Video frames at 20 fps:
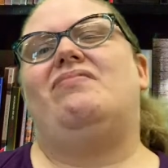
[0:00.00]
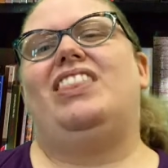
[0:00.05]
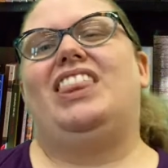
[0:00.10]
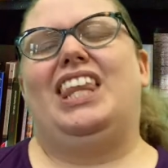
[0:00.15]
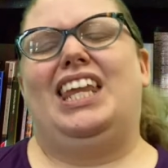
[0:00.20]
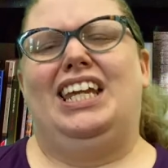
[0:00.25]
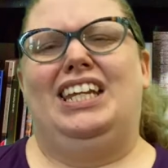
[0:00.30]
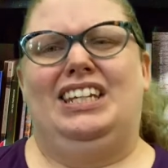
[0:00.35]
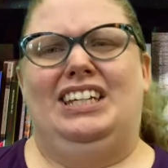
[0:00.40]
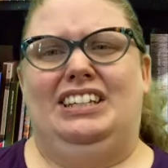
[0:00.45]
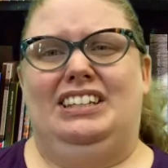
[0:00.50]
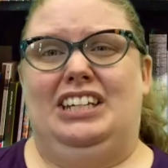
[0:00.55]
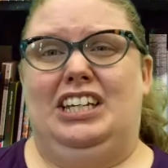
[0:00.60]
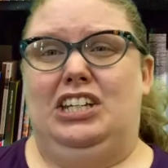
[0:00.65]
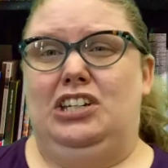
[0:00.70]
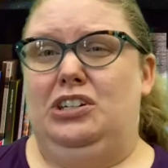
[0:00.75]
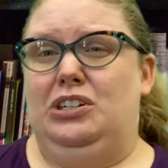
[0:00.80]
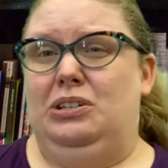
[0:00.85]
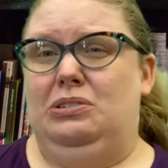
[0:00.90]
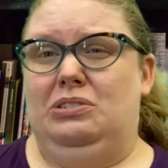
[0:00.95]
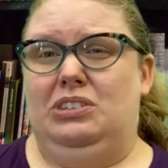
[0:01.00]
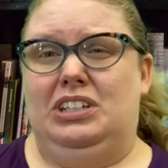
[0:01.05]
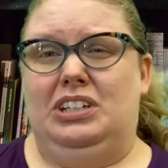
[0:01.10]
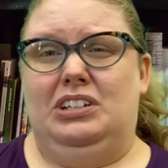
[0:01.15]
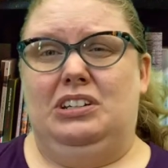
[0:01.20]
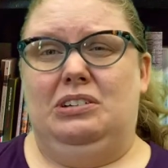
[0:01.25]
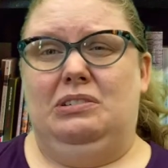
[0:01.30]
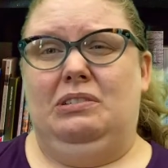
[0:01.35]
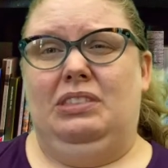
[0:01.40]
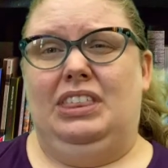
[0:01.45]
and she's getting used to
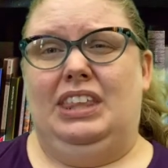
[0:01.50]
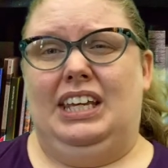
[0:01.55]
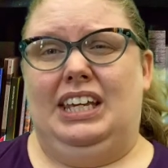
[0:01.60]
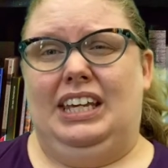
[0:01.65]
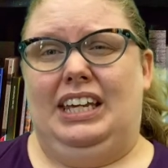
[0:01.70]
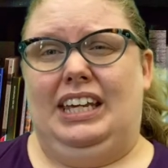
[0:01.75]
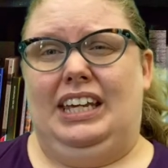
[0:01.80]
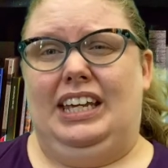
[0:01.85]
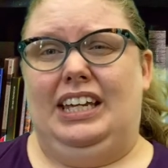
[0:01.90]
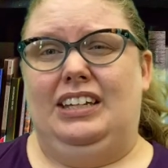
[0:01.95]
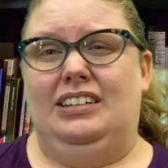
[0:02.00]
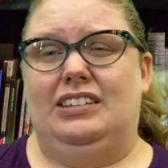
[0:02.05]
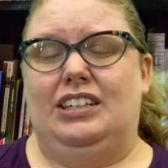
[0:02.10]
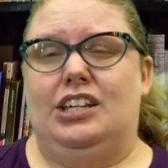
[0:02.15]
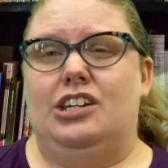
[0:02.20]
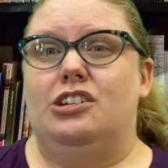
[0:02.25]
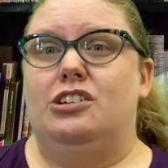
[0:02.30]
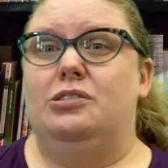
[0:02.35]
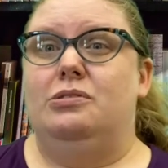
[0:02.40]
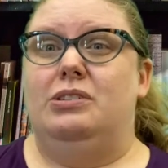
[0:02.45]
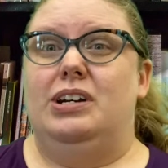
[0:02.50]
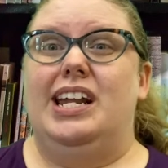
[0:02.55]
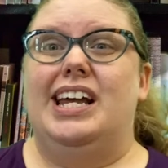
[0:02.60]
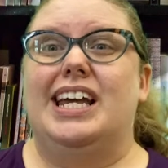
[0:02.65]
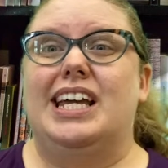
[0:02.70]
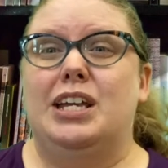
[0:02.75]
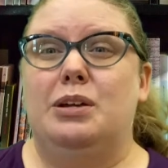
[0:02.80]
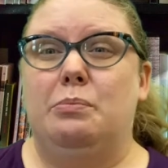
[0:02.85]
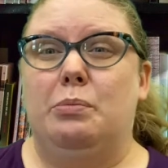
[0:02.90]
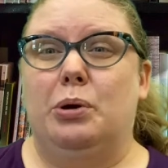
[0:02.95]
new things and new
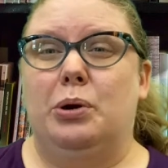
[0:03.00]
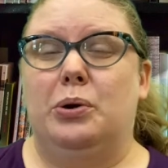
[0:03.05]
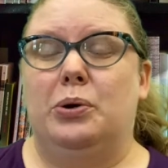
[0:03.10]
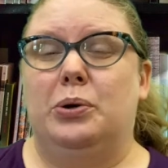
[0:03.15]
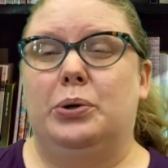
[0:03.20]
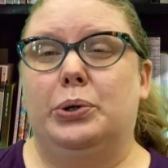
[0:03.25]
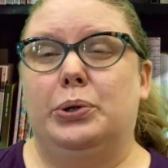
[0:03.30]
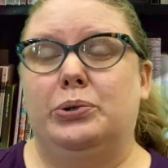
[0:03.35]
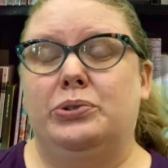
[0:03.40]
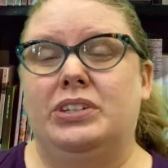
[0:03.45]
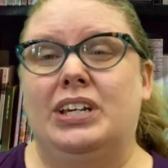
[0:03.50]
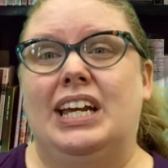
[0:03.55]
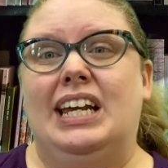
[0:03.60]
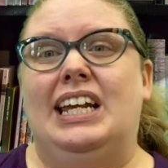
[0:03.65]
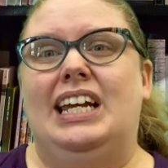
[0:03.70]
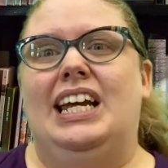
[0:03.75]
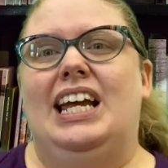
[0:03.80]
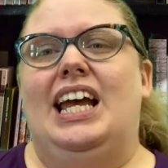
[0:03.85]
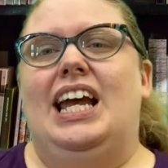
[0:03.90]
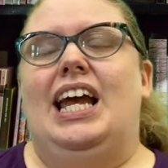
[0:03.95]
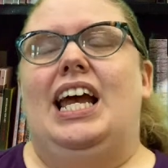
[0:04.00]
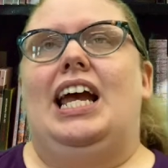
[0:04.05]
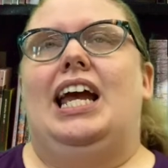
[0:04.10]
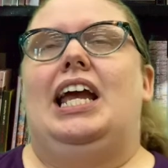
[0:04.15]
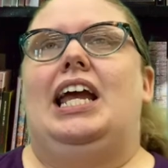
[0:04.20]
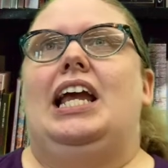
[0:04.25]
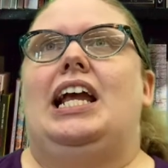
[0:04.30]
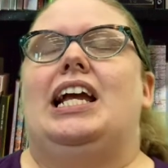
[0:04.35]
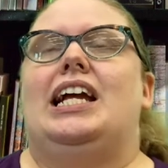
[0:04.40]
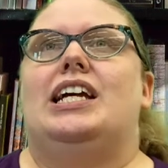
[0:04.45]
neighbors.
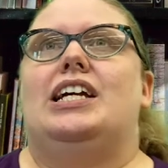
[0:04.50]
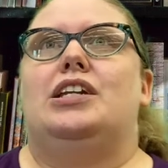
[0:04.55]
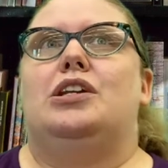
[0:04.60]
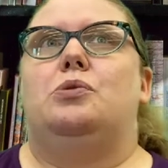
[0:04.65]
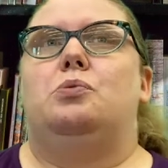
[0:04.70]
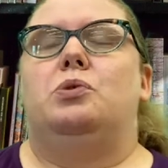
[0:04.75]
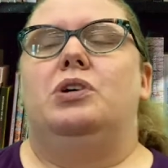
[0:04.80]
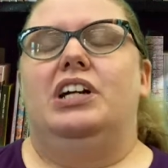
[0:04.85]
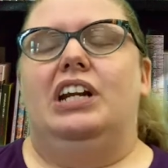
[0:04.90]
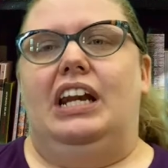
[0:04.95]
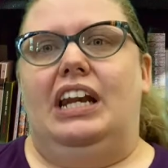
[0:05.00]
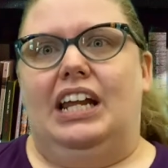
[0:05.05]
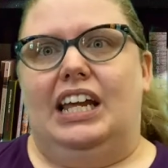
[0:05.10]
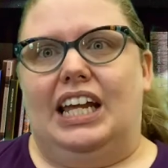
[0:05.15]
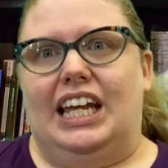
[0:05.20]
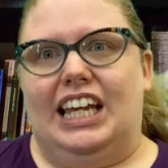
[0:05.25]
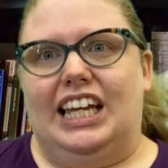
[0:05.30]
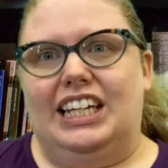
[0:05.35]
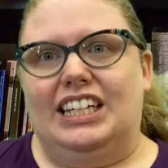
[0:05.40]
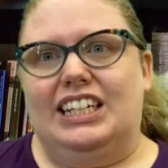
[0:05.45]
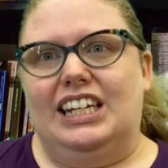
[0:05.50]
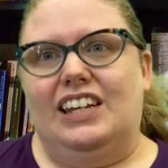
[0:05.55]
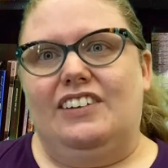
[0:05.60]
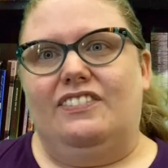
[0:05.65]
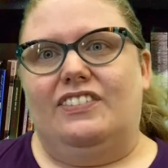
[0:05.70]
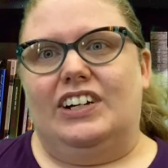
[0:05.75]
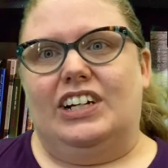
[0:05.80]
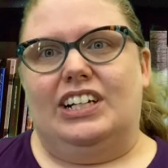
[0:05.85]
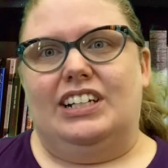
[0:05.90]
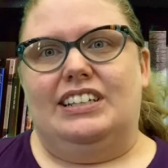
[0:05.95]
And one day she
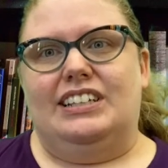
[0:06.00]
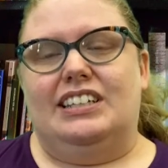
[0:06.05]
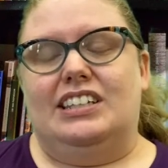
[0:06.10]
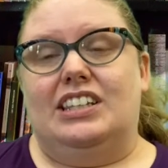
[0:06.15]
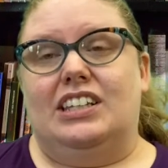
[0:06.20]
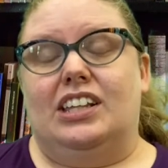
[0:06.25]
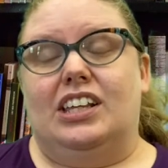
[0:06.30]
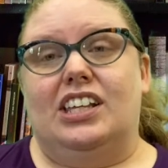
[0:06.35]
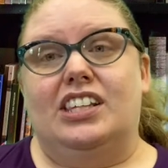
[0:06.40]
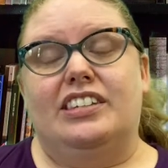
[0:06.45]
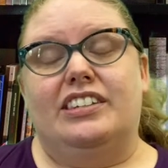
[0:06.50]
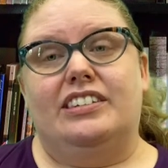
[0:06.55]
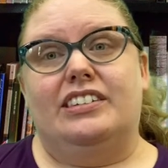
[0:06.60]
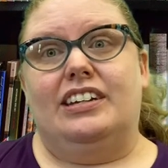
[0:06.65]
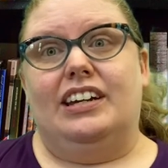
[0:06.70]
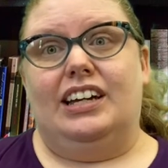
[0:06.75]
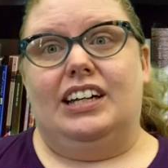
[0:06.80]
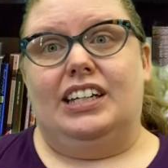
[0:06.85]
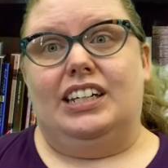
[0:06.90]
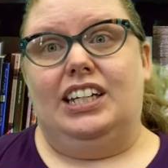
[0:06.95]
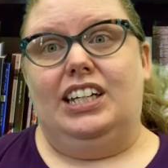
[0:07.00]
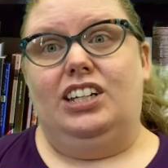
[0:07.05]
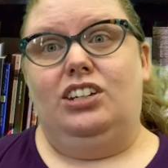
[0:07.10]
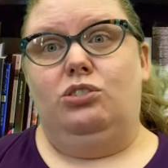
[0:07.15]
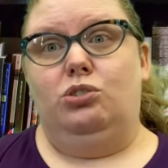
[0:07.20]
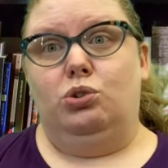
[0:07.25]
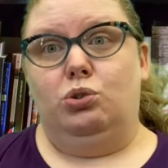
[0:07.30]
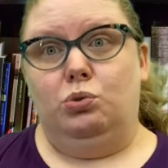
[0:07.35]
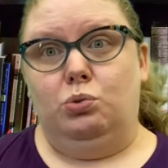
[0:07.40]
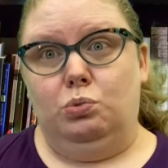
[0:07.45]
finds this tiny
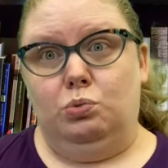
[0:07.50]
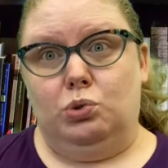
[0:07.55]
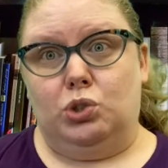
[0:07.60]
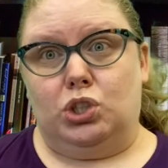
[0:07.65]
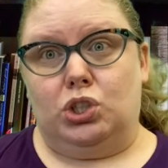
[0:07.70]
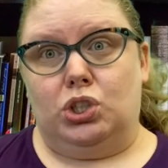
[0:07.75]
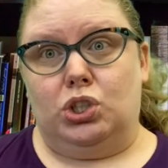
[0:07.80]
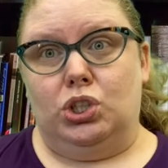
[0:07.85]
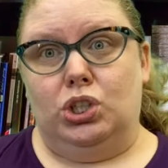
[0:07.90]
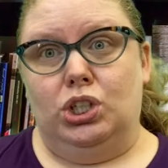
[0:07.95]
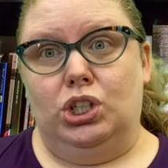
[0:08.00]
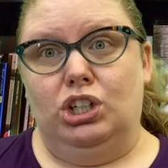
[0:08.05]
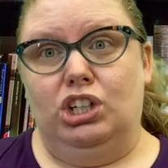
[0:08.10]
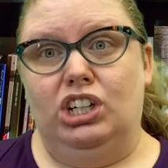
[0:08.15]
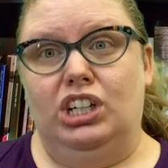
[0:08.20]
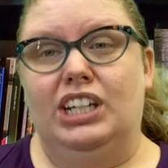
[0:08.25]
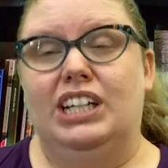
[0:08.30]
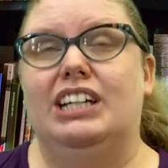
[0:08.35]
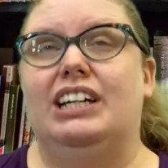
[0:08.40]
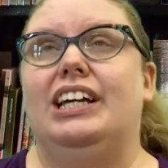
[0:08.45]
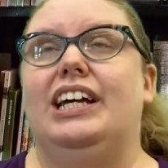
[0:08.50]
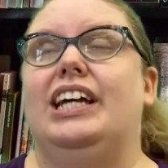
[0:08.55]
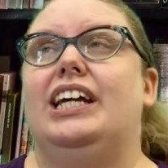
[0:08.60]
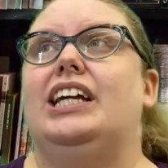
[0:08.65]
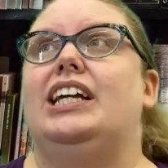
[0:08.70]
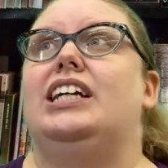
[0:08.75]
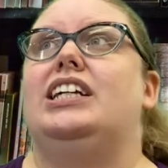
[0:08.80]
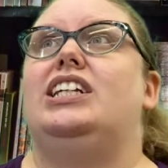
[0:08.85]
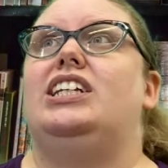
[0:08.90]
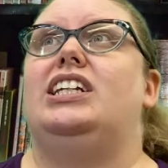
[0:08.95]
door
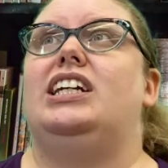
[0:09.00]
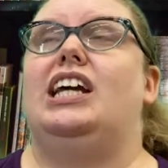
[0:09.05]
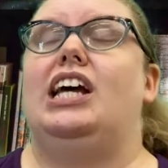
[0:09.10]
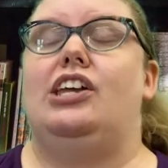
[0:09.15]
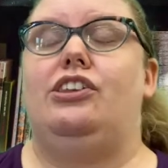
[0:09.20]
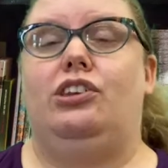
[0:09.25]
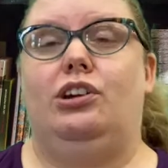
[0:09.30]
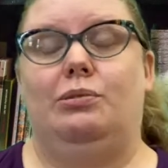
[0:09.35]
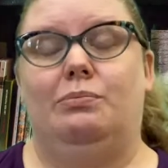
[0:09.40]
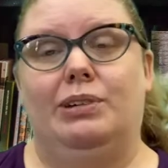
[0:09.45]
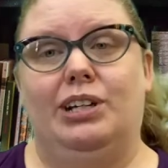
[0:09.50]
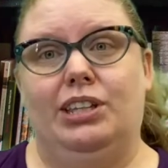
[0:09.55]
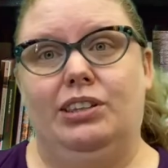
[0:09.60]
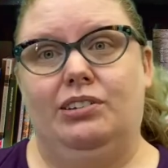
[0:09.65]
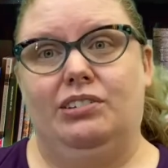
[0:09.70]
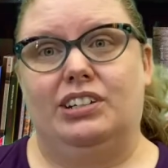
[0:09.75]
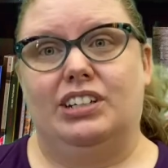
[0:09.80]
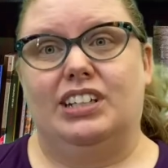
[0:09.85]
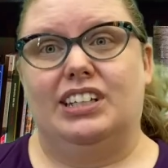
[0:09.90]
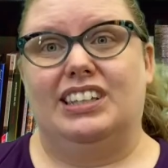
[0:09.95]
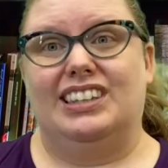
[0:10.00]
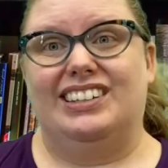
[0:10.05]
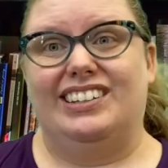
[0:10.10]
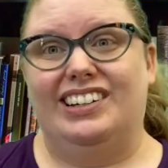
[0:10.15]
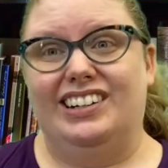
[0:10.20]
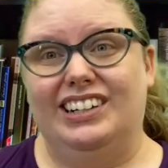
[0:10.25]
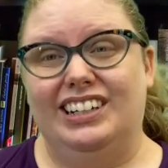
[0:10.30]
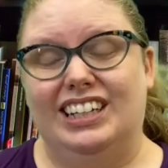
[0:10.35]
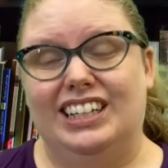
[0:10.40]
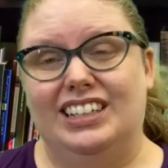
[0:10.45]
and she asked her mother to
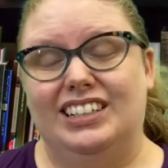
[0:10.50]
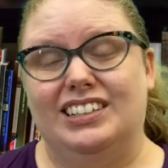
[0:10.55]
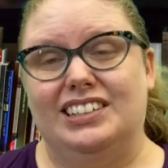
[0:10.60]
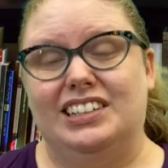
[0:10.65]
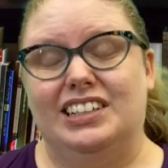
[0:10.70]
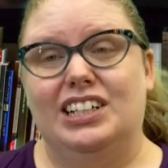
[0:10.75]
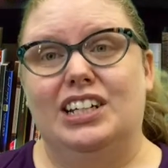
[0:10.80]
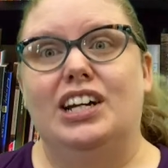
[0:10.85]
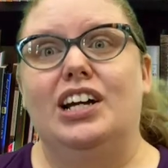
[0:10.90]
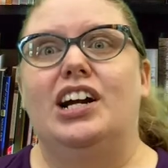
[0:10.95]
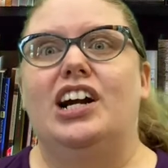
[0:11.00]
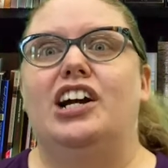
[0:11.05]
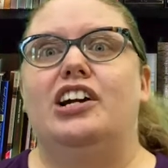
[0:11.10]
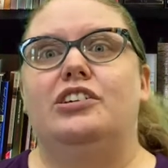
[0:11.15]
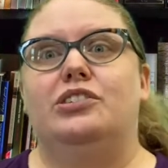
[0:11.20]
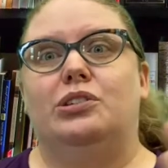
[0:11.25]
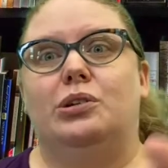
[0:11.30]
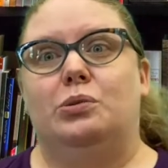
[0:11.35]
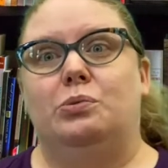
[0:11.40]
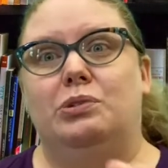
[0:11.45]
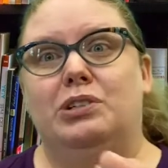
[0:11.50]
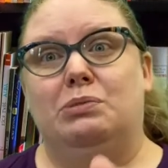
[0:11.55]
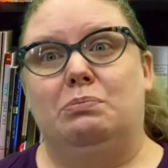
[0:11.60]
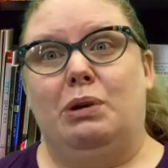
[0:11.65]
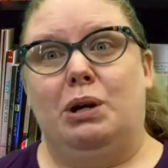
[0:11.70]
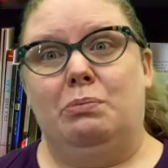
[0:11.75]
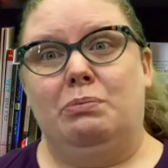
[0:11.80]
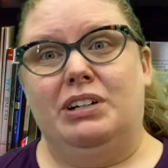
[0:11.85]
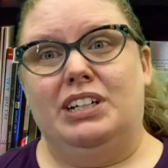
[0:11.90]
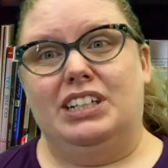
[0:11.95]
unlock it. So when
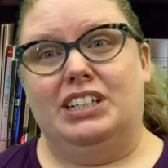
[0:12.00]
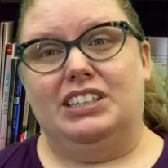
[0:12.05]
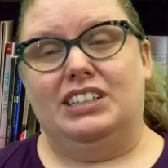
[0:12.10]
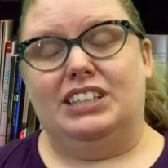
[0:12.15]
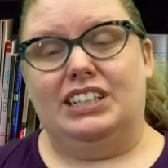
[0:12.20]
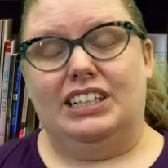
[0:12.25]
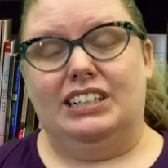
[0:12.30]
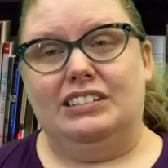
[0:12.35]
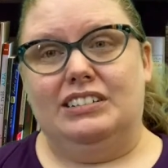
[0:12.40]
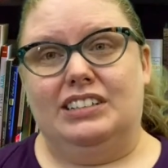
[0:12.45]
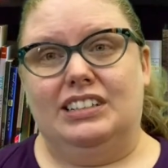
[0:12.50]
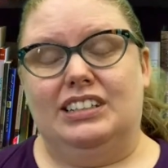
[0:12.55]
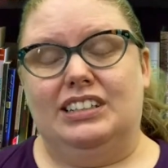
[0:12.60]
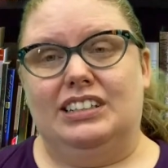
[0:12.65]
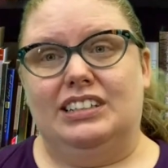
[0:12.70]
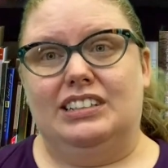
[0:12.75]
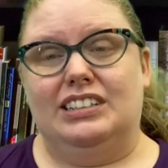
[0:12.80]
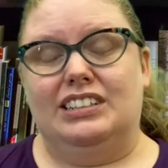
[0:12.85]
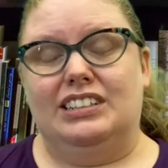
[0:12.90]
Mama unlocks it,